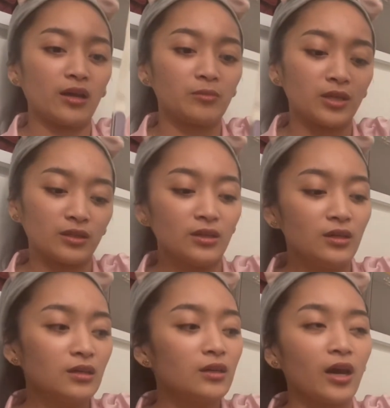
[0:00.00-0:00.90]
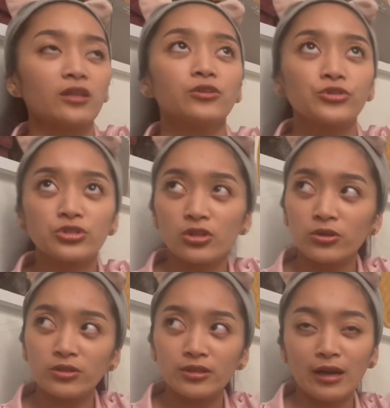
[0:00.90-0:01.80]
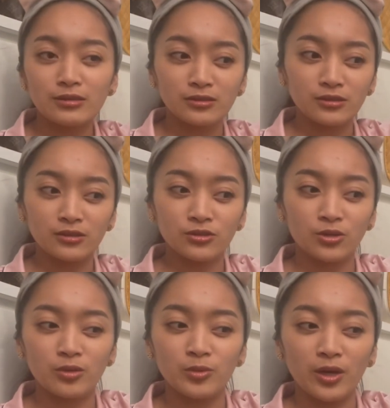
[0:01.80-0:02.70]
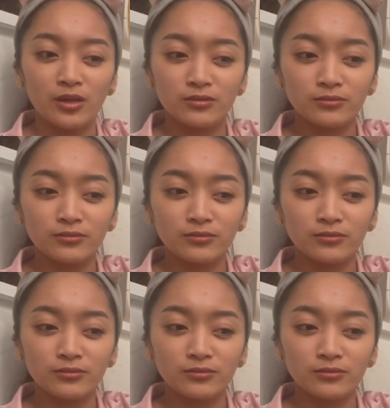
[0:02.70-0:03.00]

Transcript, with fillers: I mean, I know you're just going to the gasoline store, but